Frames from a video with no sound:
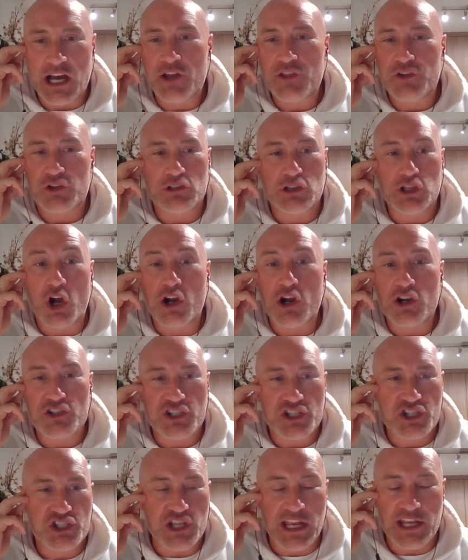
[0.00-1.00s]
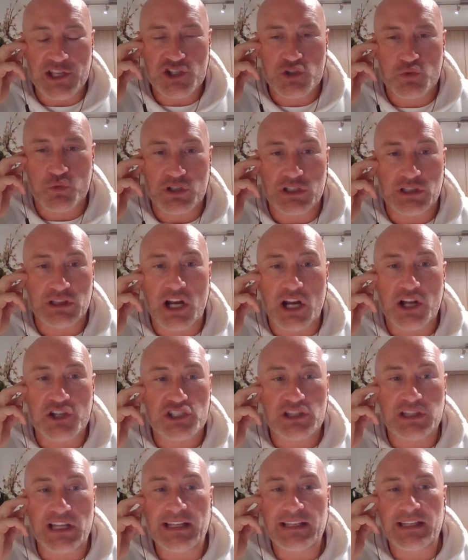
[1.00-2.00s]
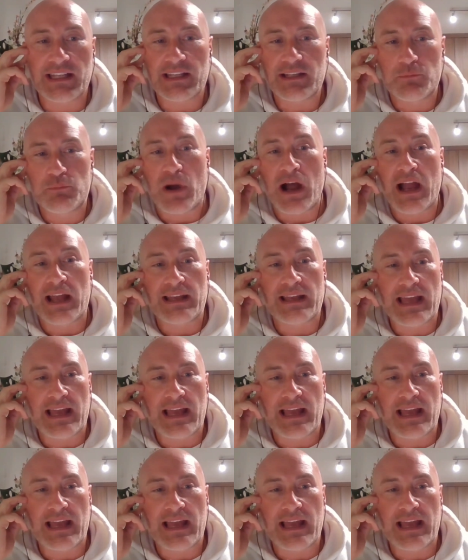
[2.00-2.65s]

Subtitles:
other large exchanges were to launch Lightning,